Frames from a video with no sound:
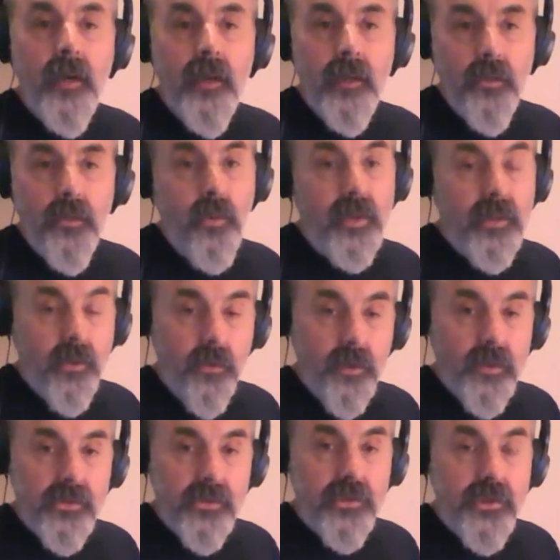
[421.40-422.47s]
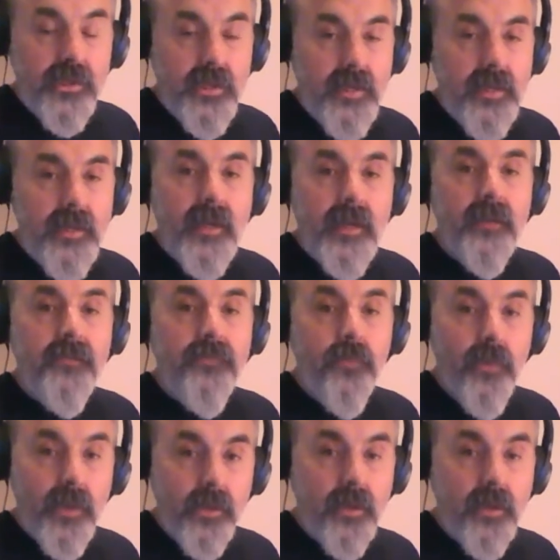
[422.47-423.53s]
the 1 chord is G and the
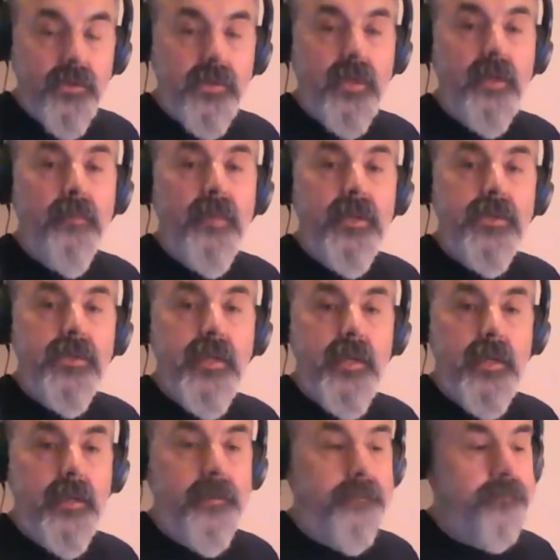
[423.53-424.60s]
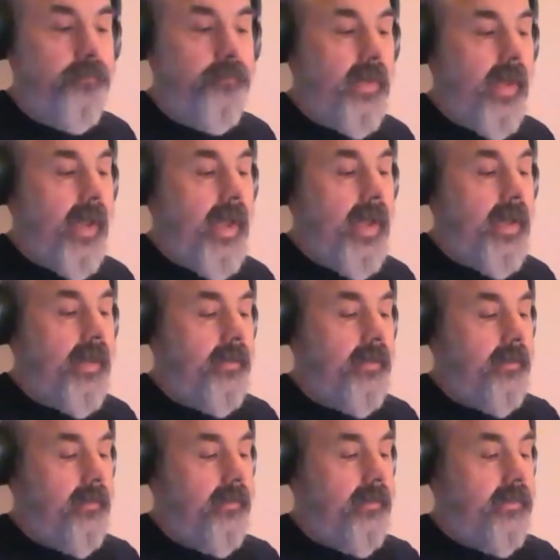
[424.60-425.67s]
4 chord is going to be C.
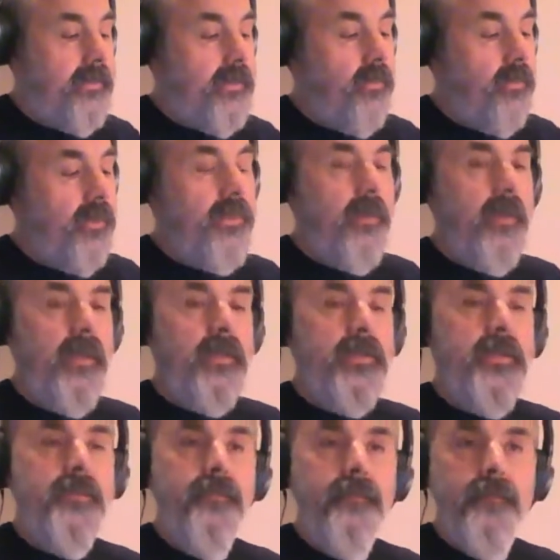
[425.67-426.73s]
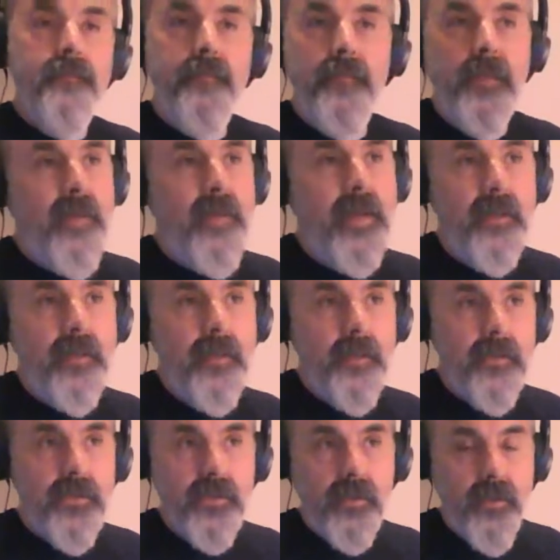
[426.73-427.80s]
And so the mandolin
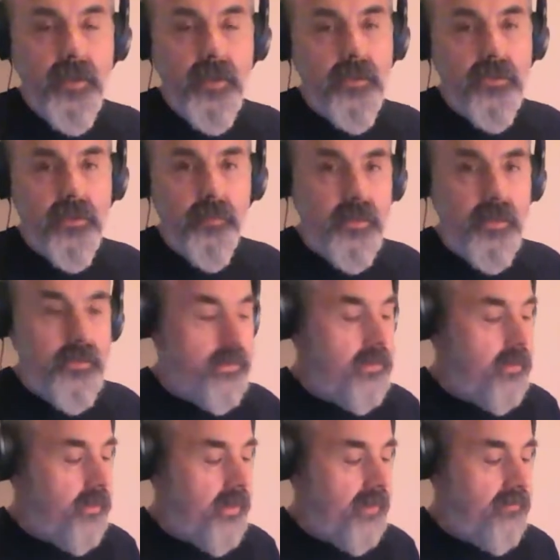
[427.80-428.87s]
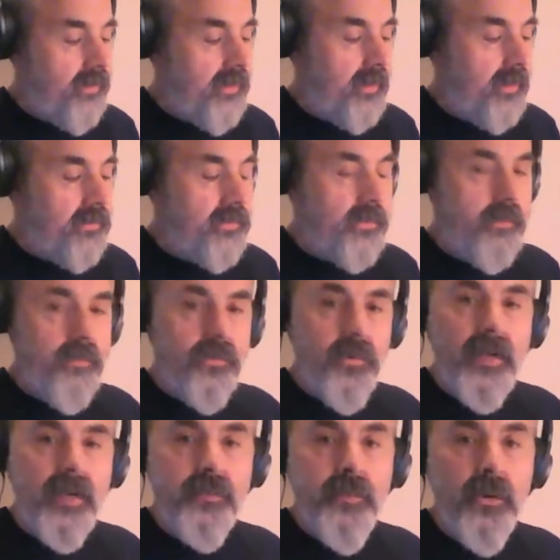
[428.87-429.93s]
is a great instrument, as you know. Everything is
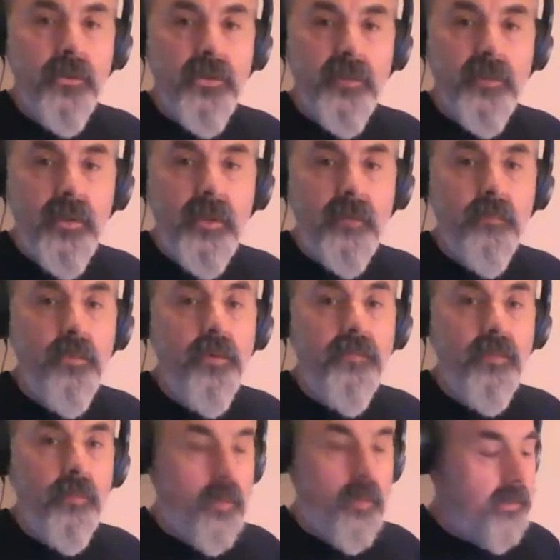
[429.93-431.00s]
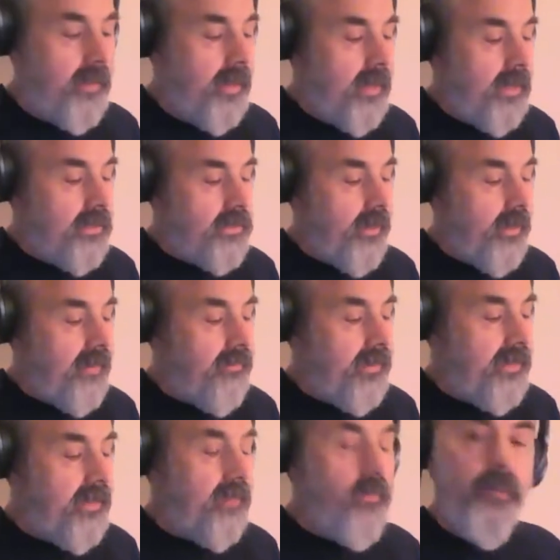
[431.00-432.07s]
transposable and movable. So
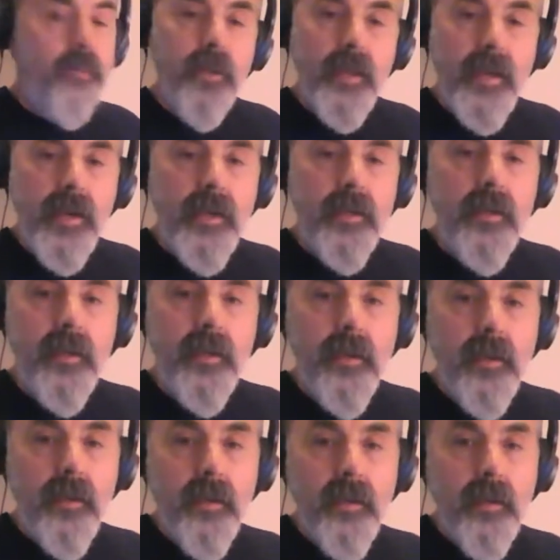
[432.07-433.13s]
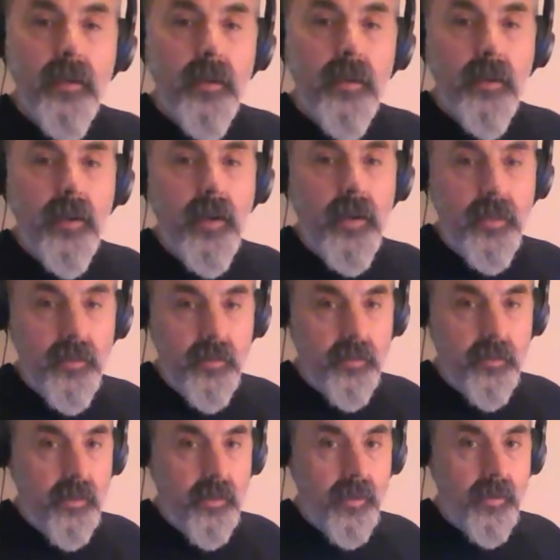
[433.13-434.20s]
everything we played on
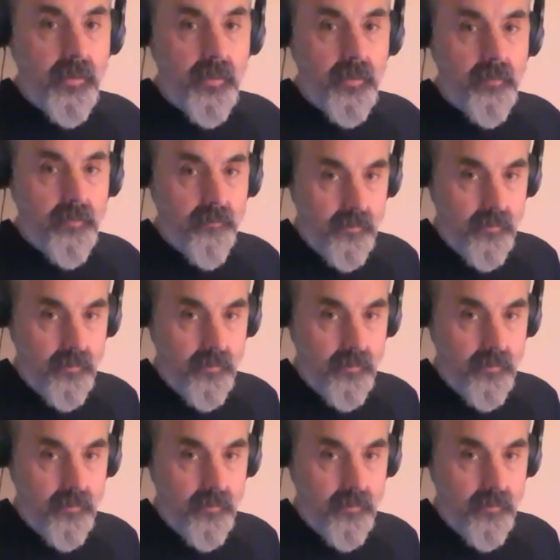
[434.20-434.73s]
the